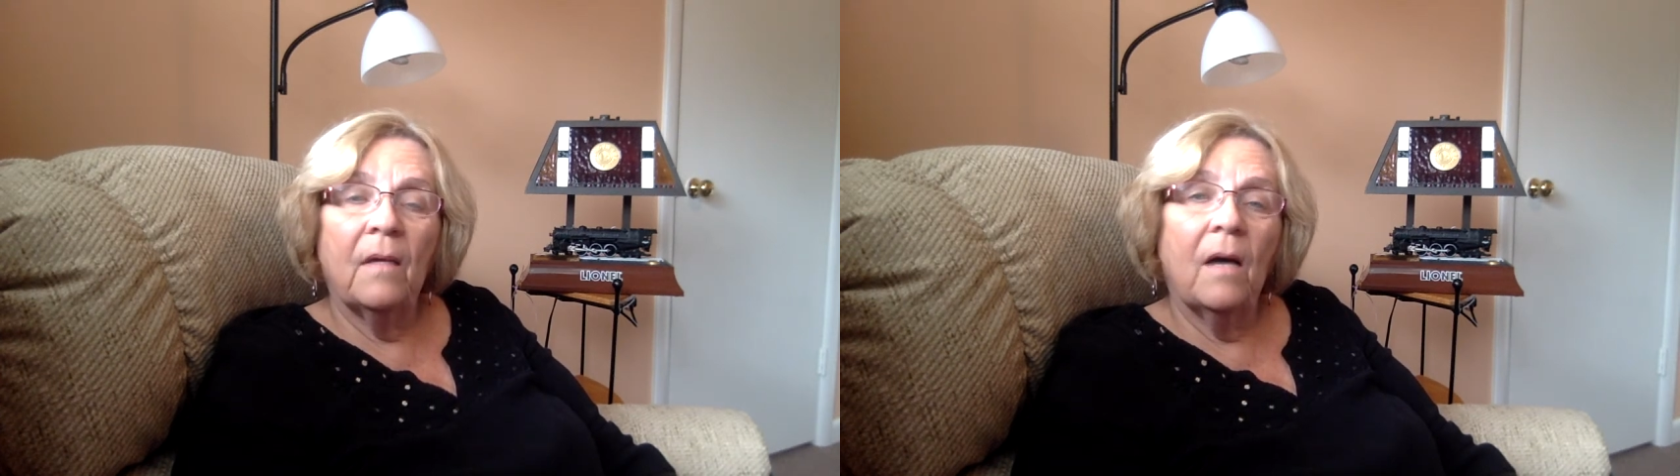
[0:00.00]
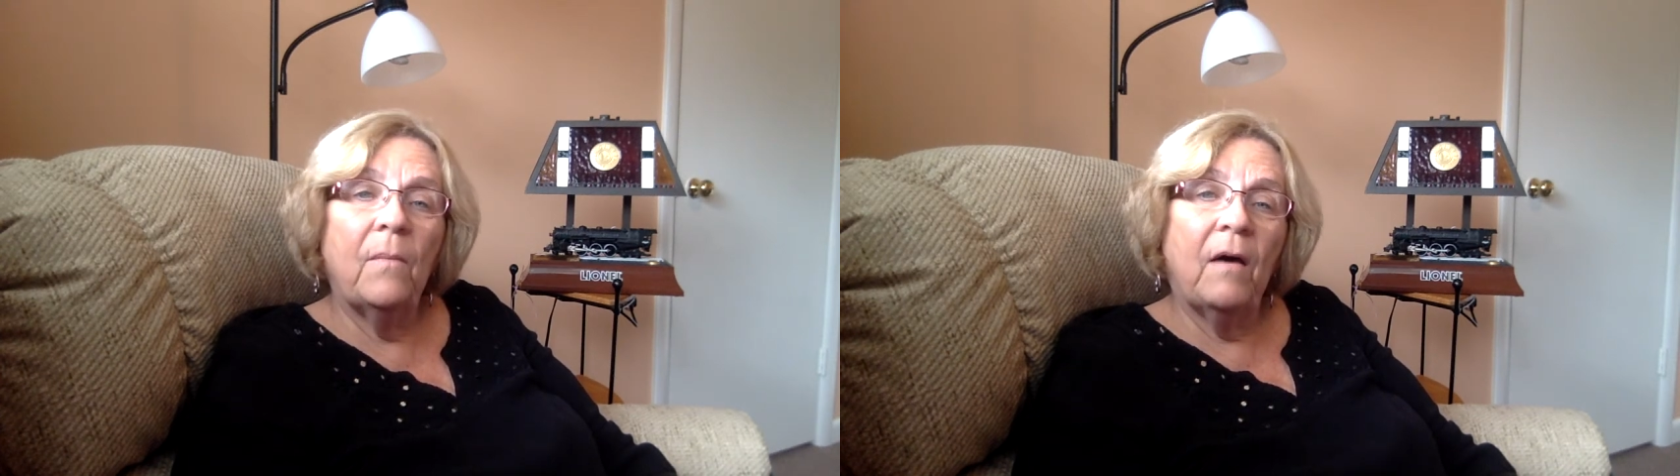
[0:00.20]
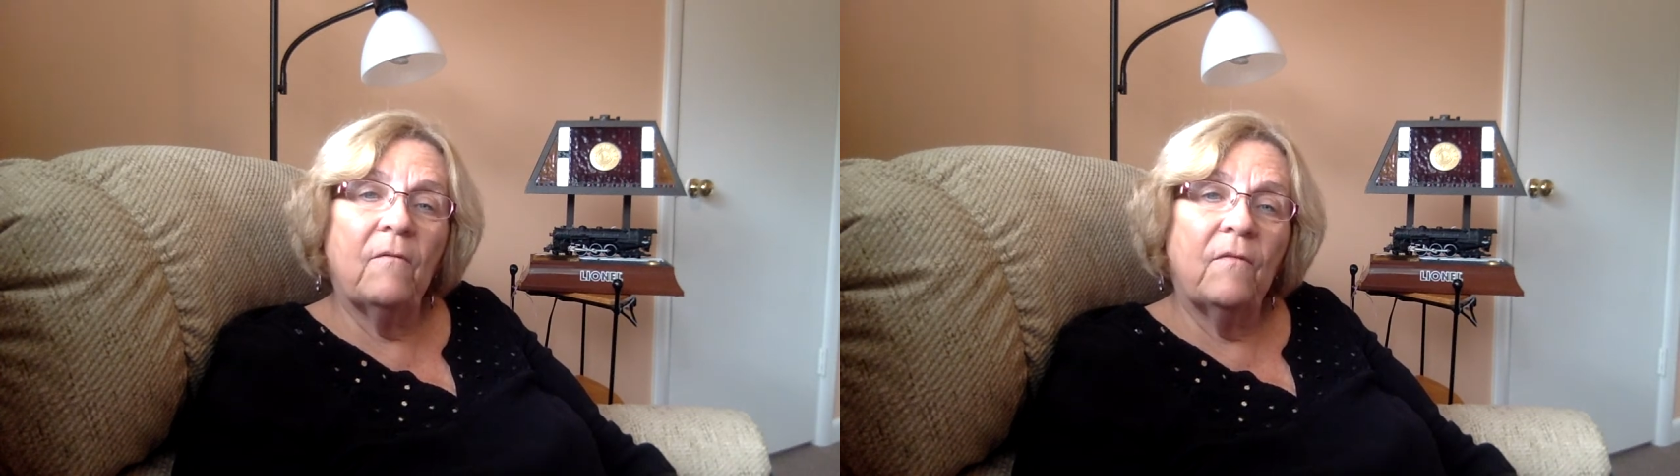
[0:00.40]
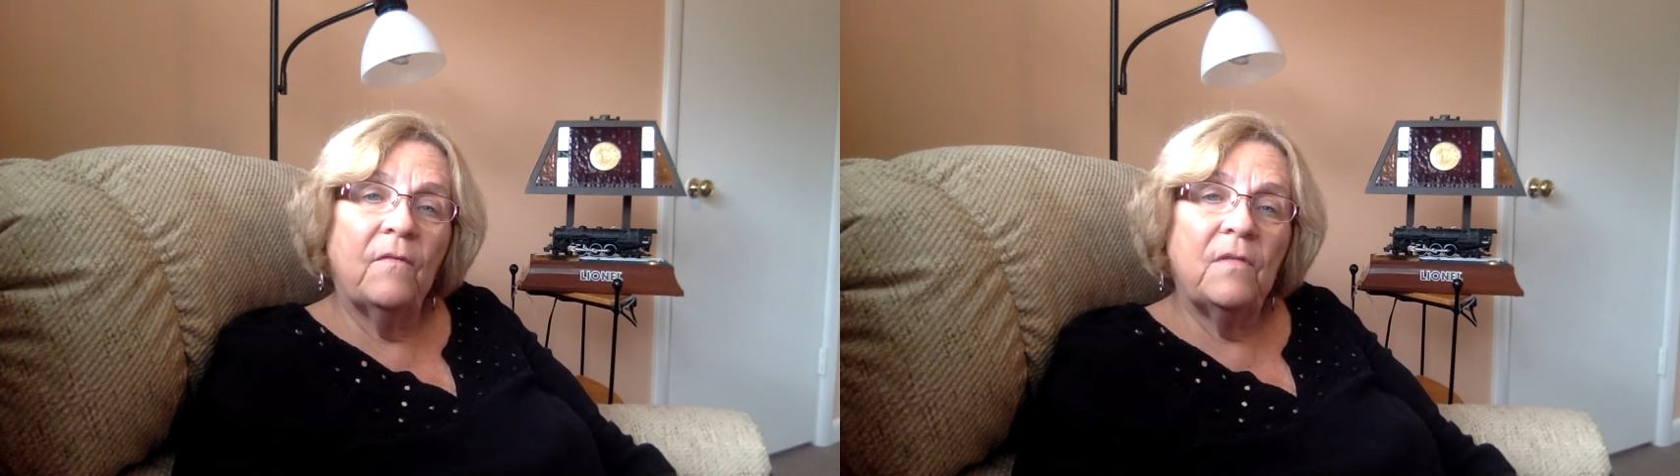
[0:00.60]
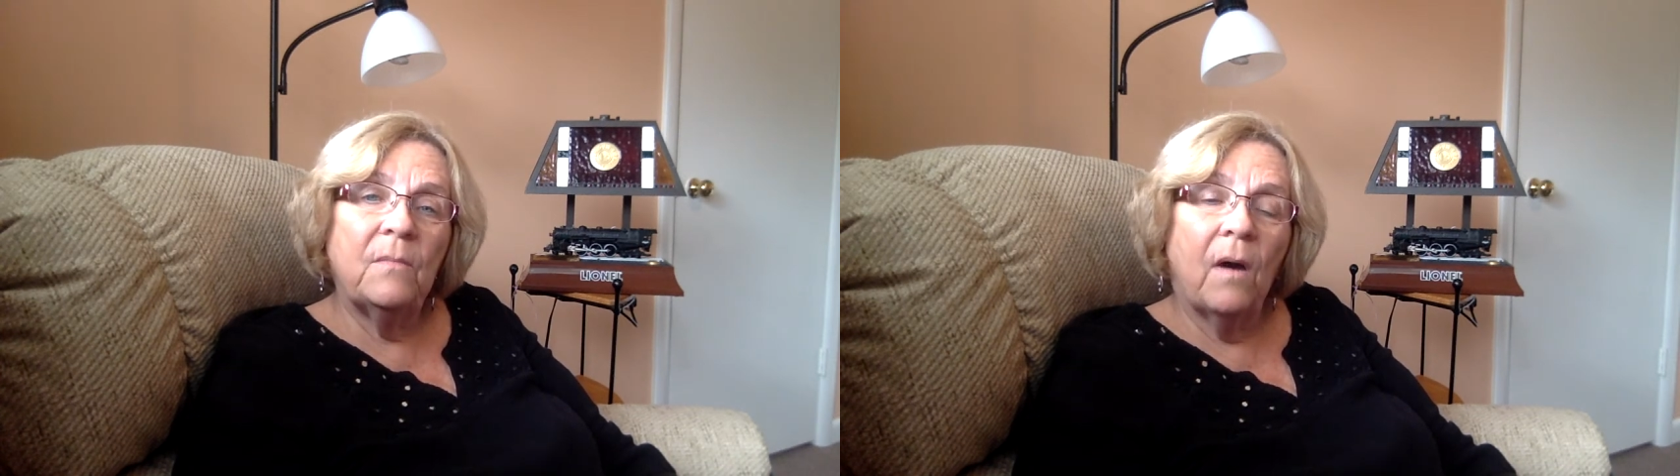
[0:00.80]
about
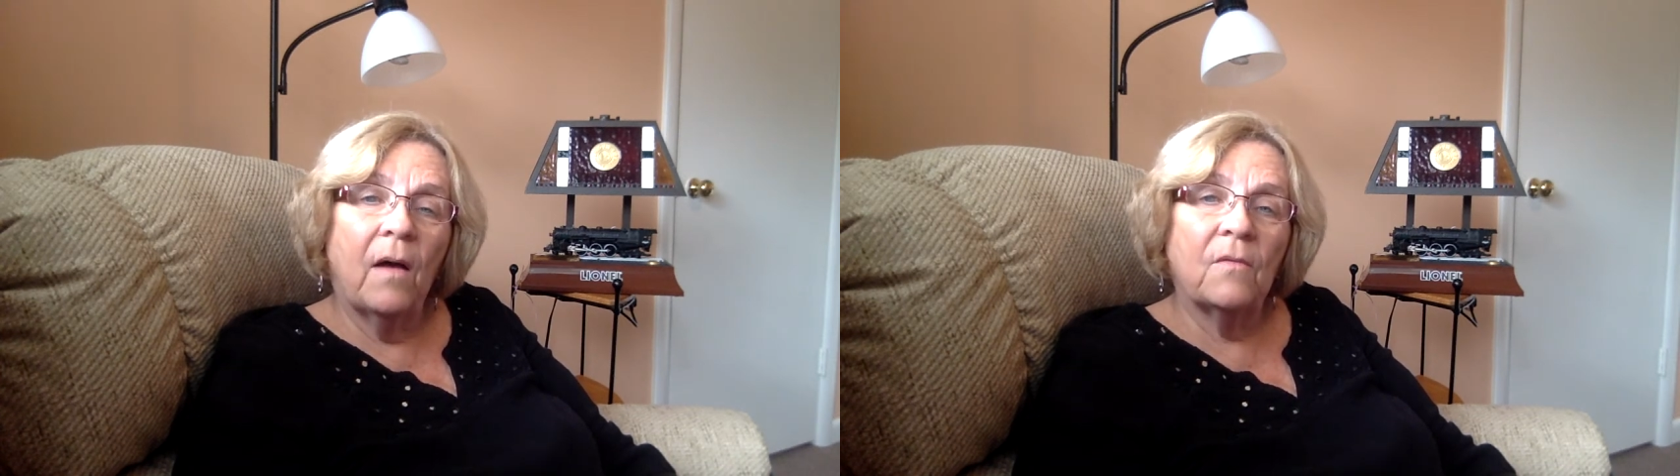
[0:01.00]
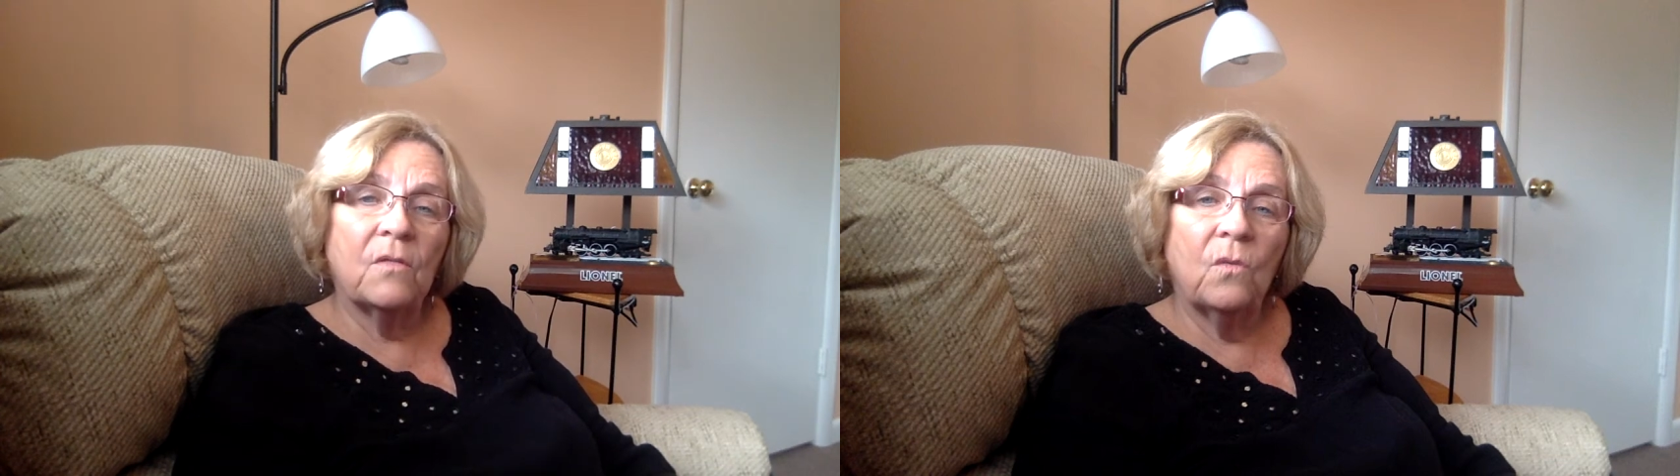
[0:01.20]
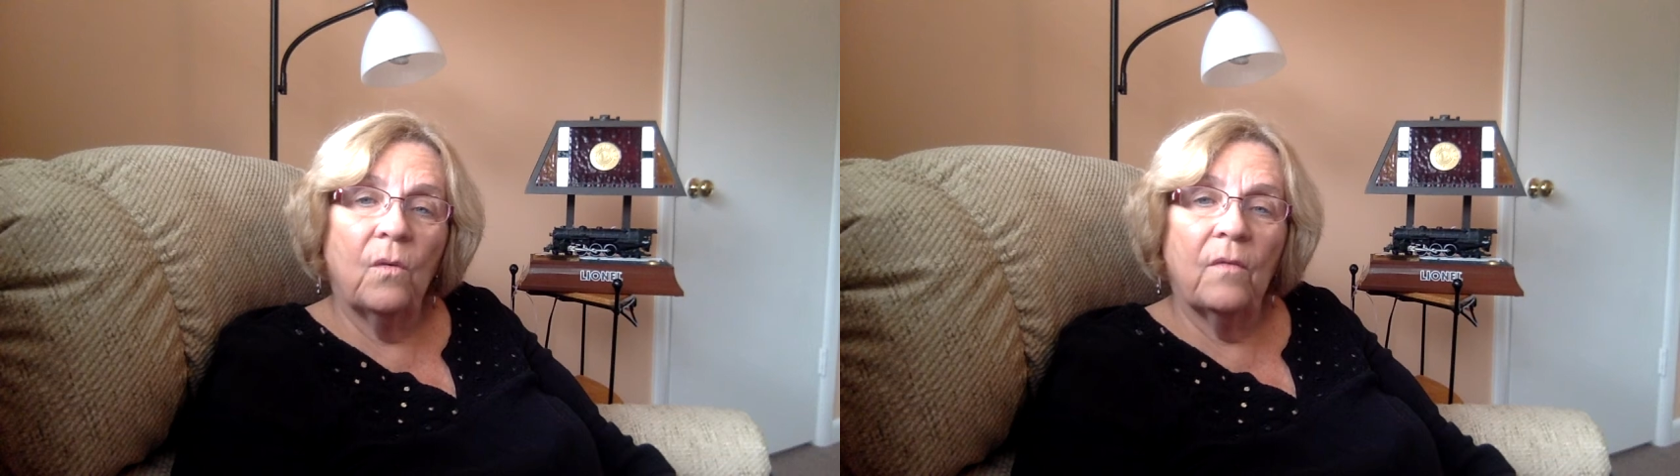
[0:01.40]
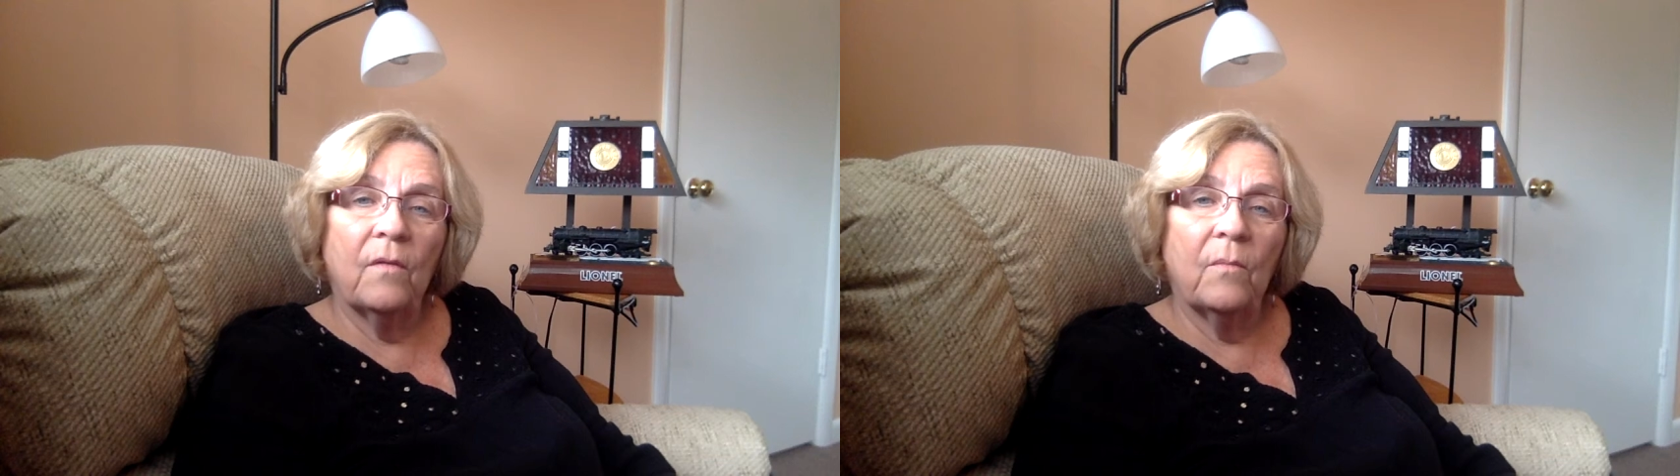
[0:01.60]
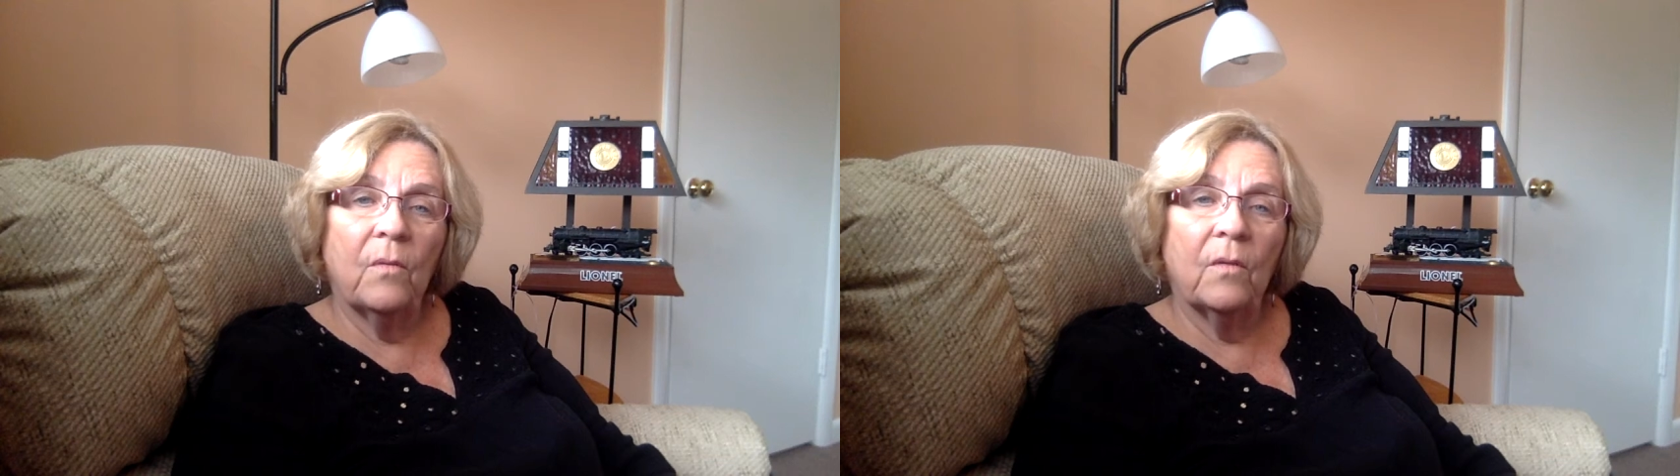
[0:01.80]
50 miles north
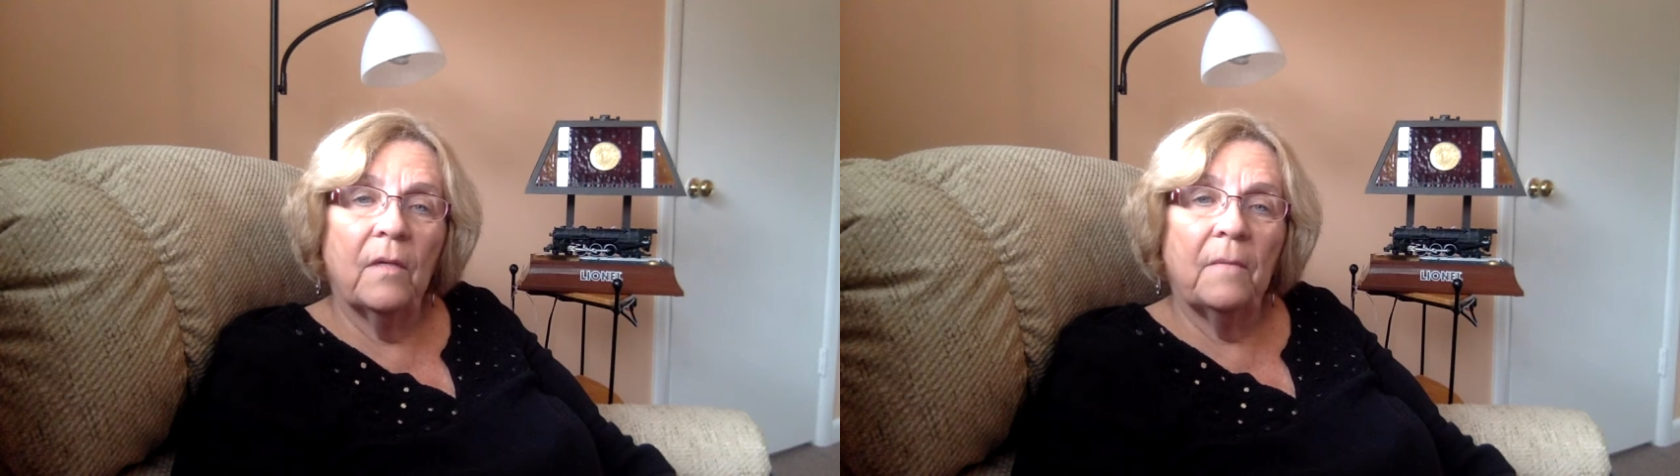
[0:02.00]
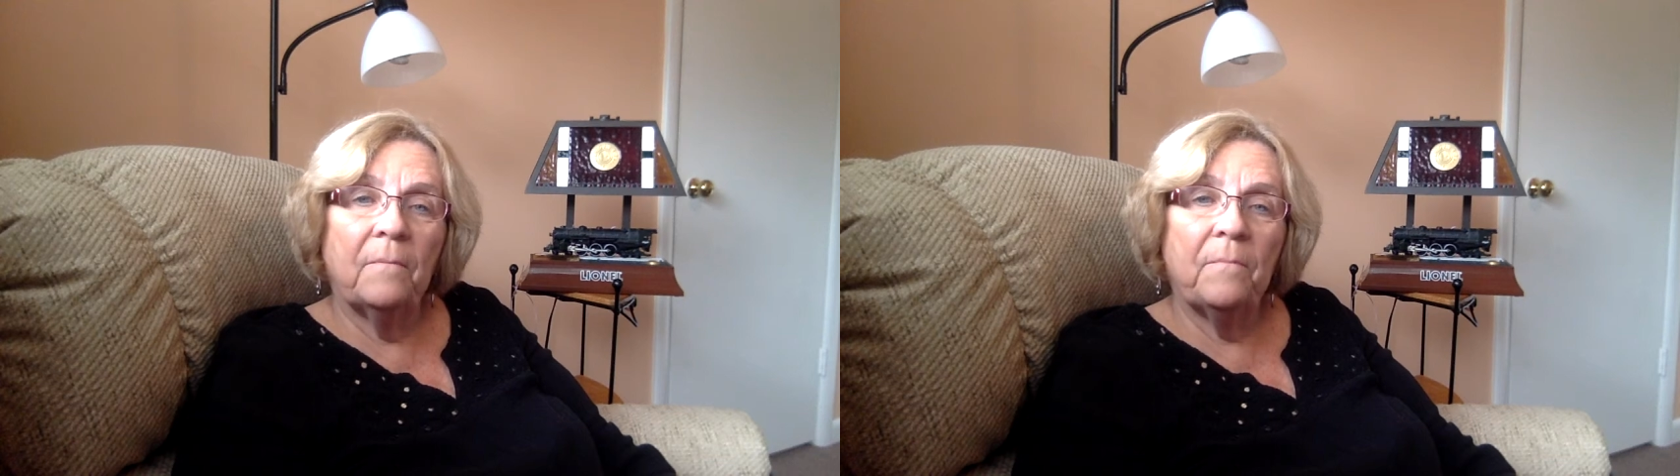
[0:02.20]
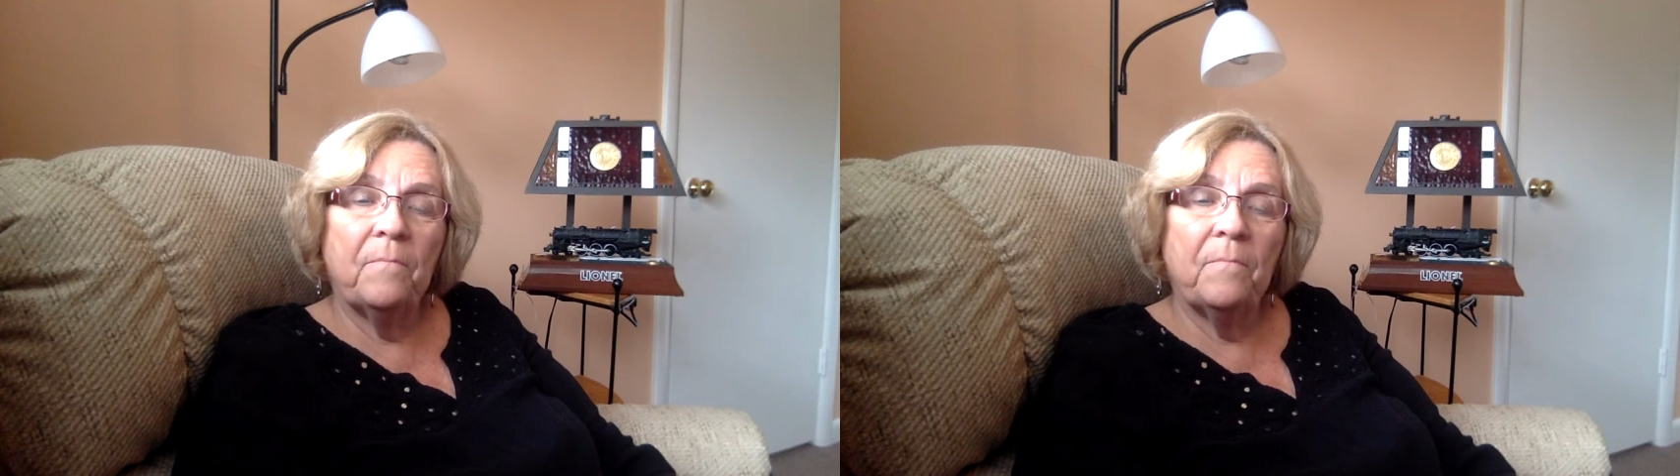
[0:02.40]
of Berlin.